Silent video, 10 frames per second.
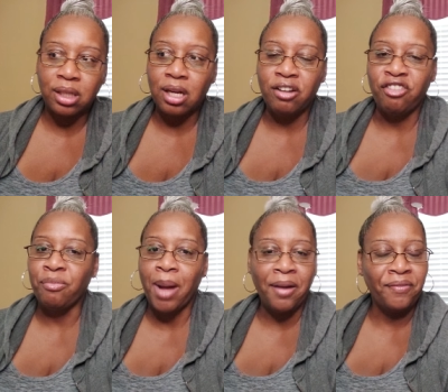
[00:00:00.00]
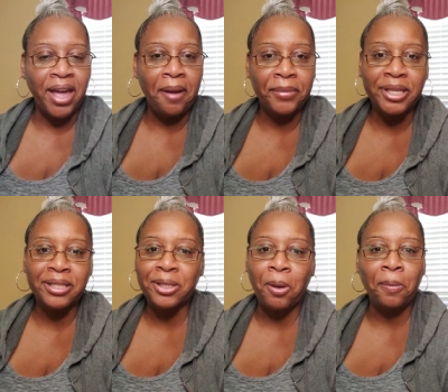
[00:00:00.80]
of my family,
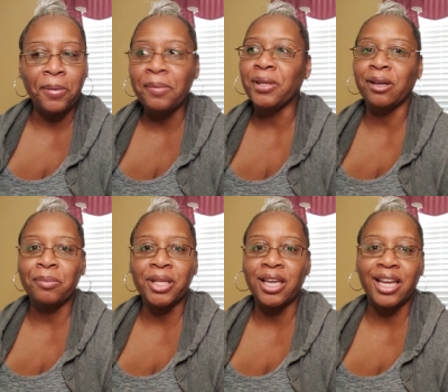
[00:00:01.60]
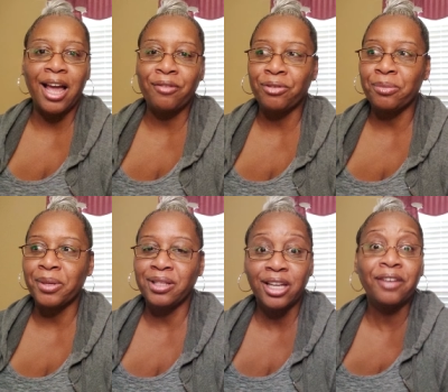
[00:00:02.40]
so people are gonna be looking out for
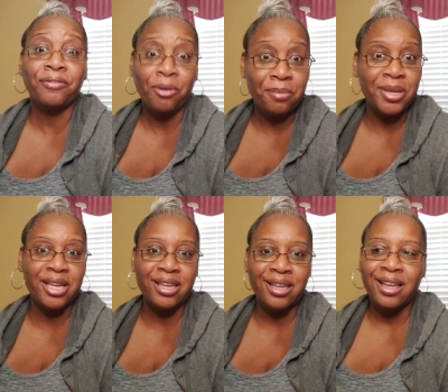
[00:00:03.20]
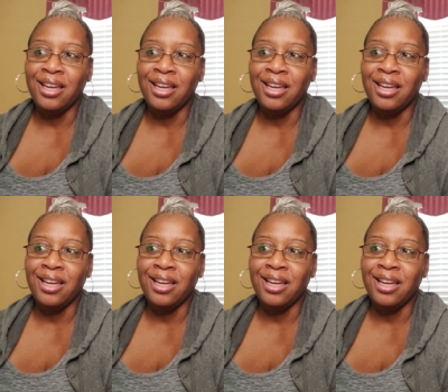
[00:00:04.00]
looking for me